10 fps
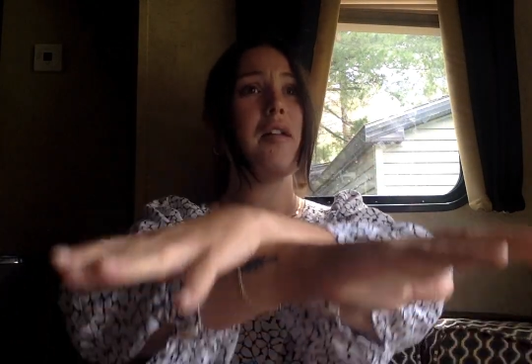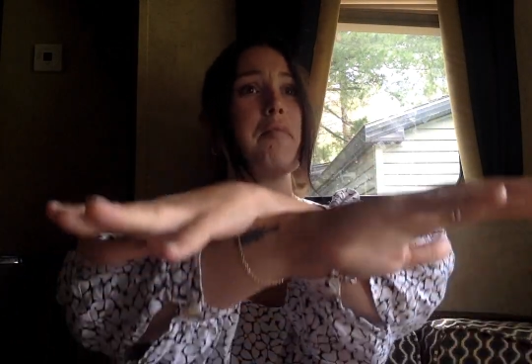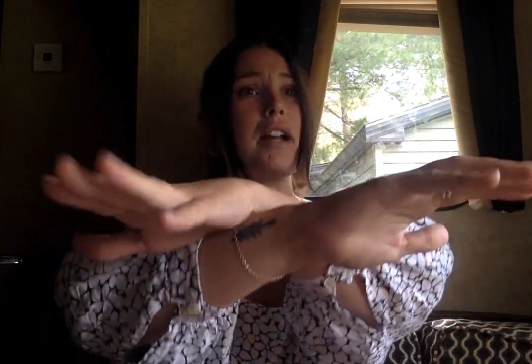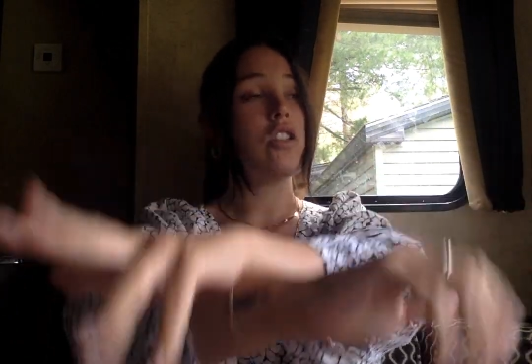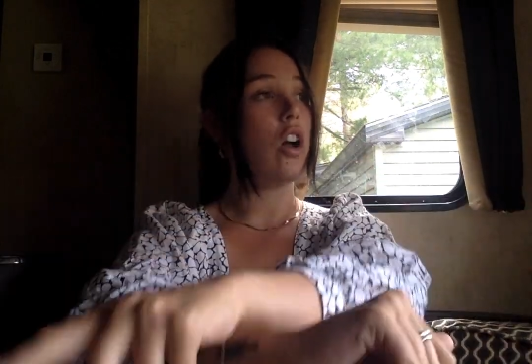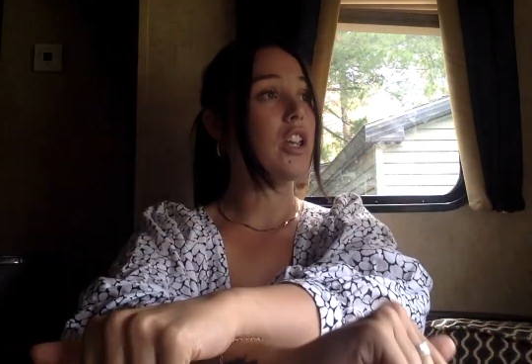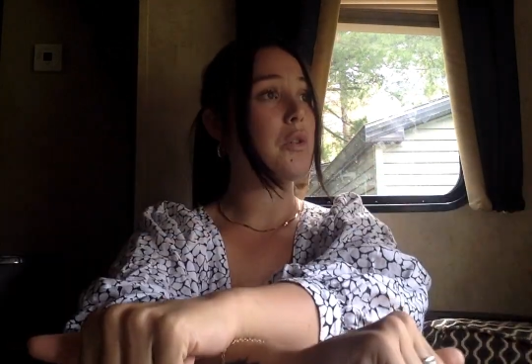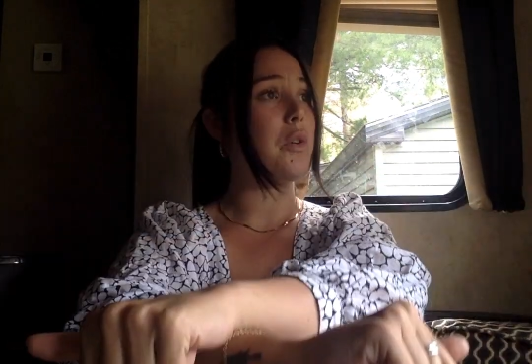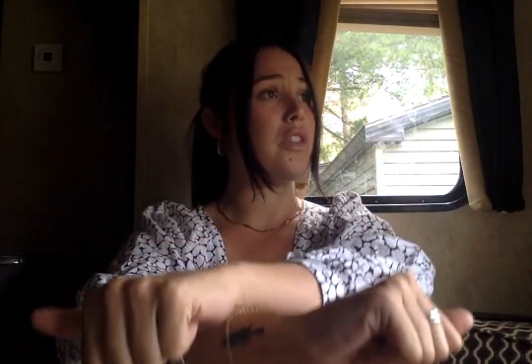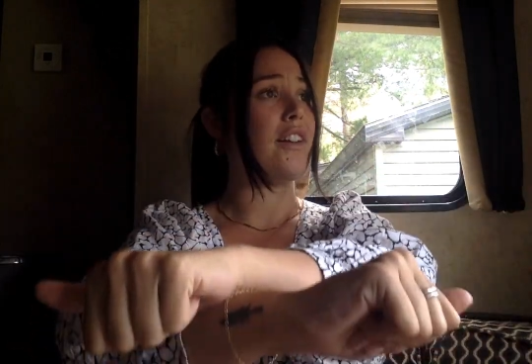by
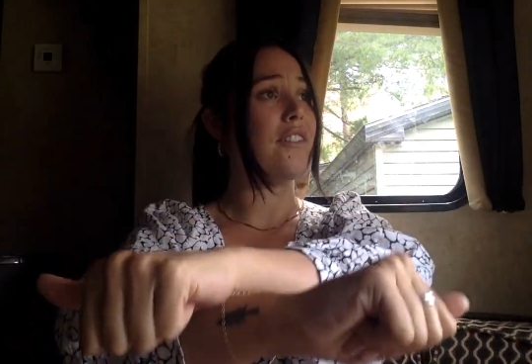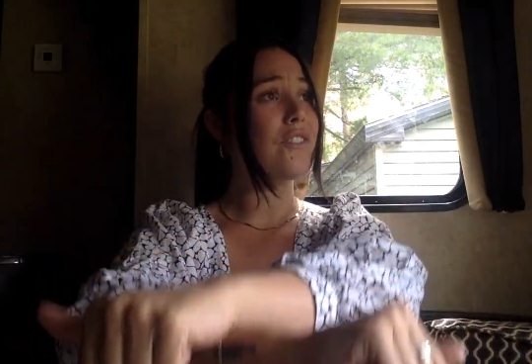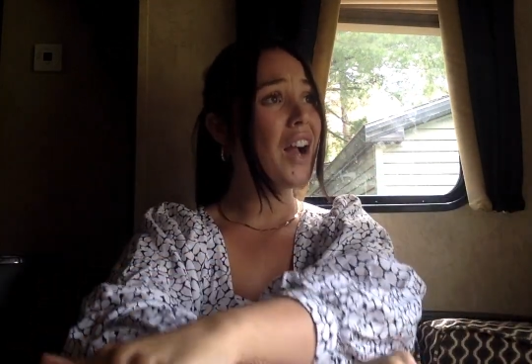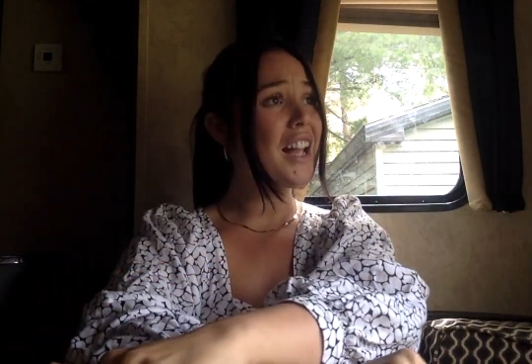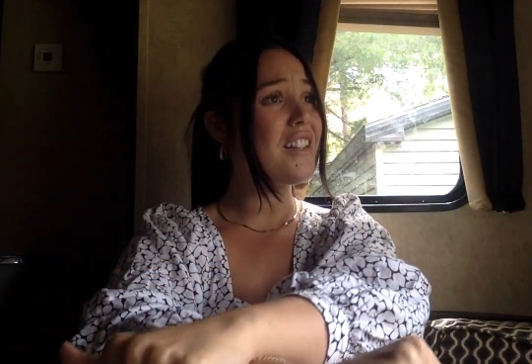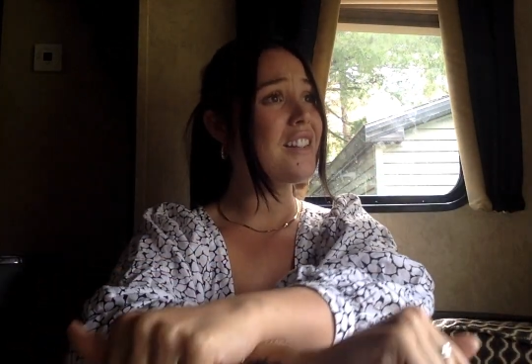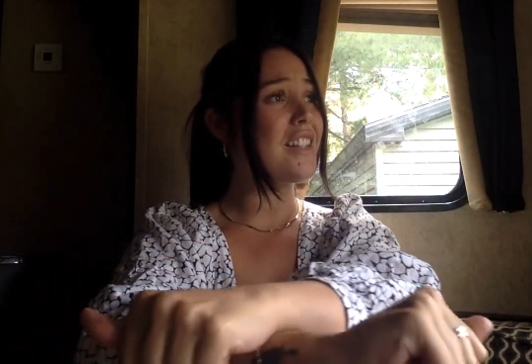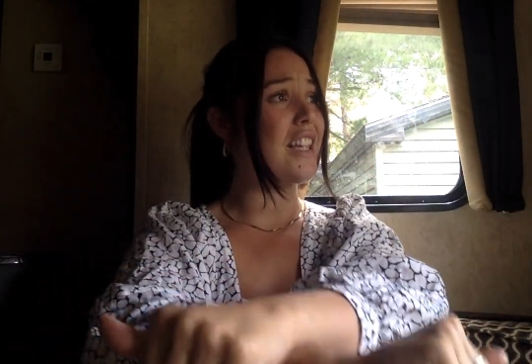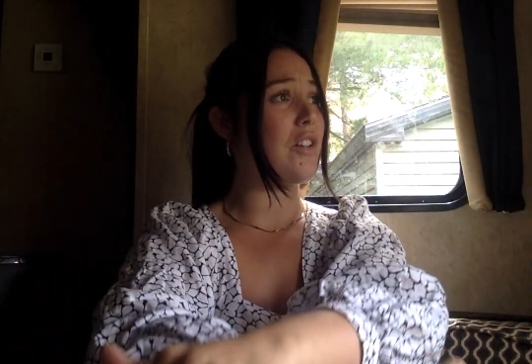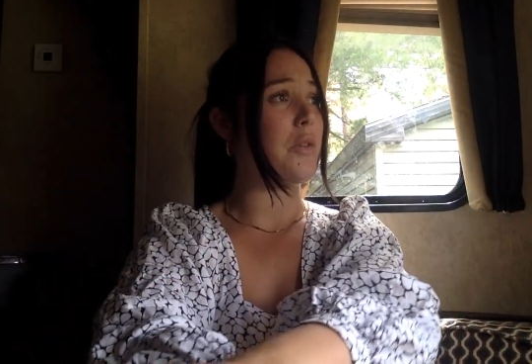talking with our friends,
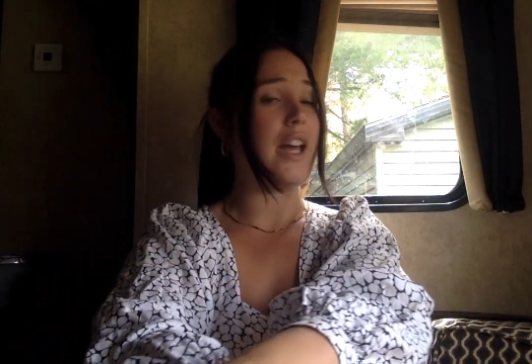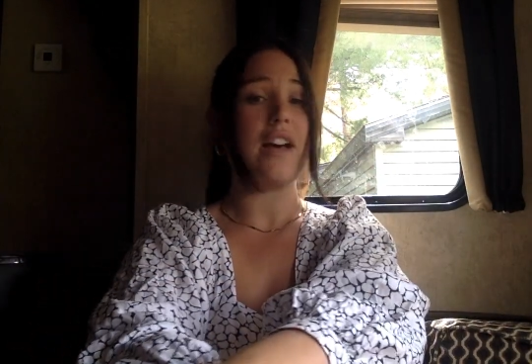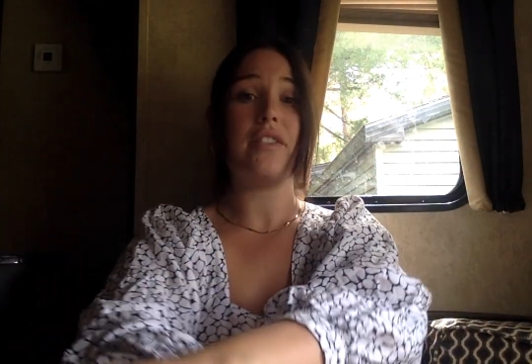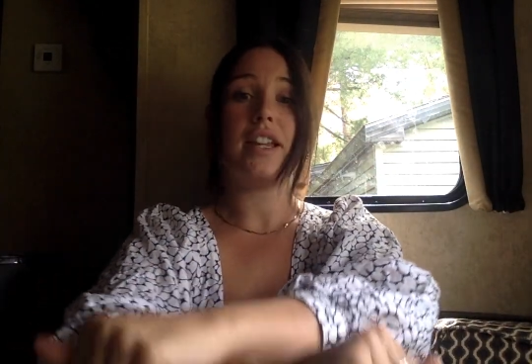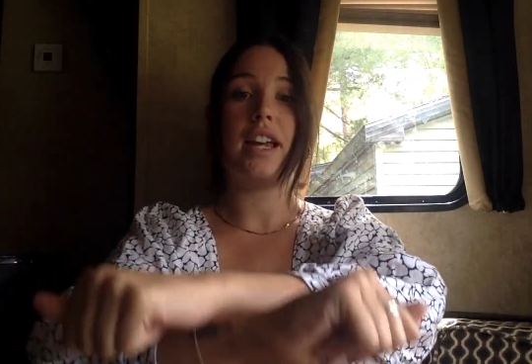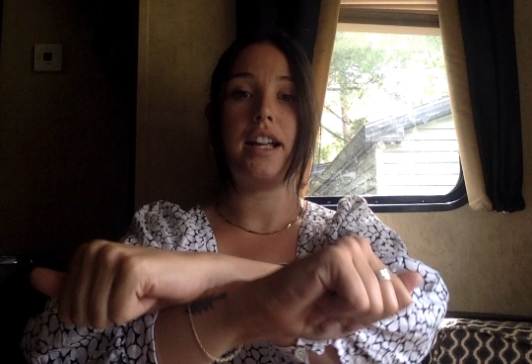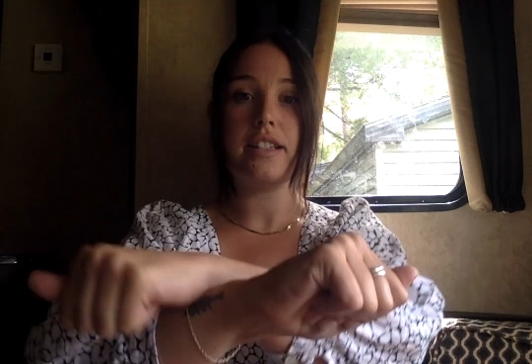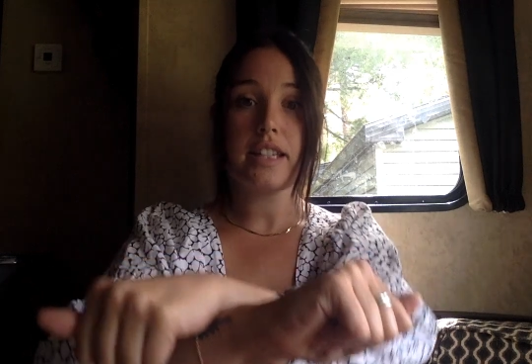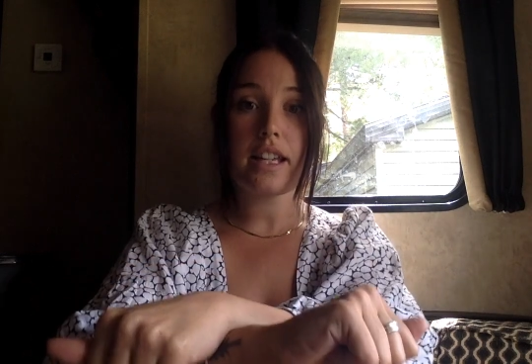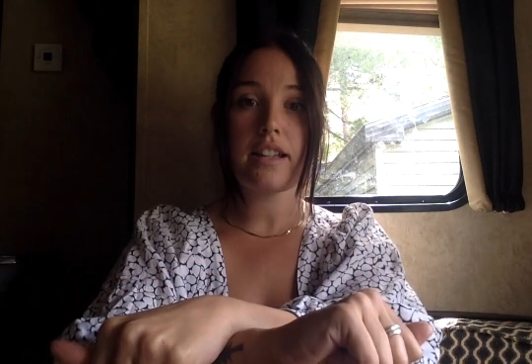seeing if we have any
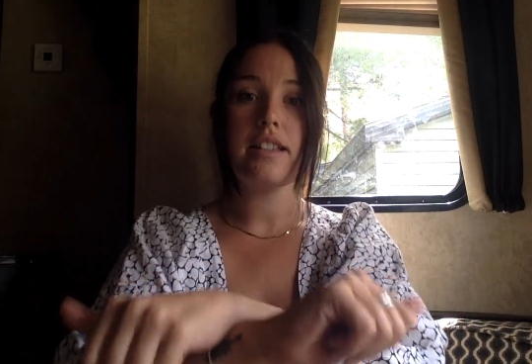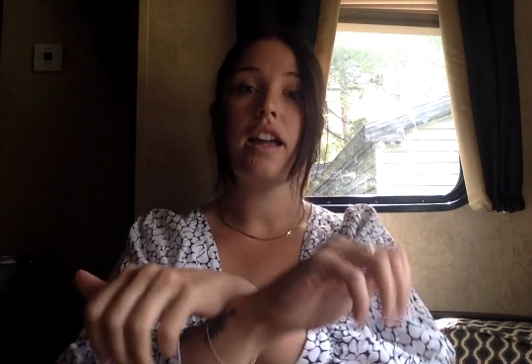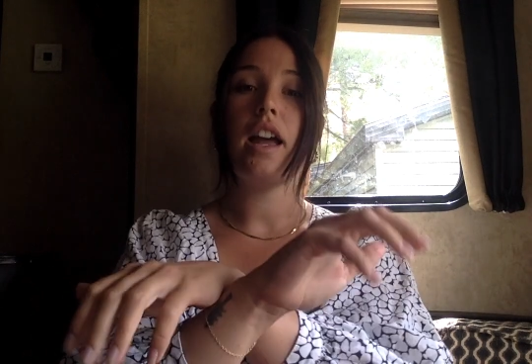ideas,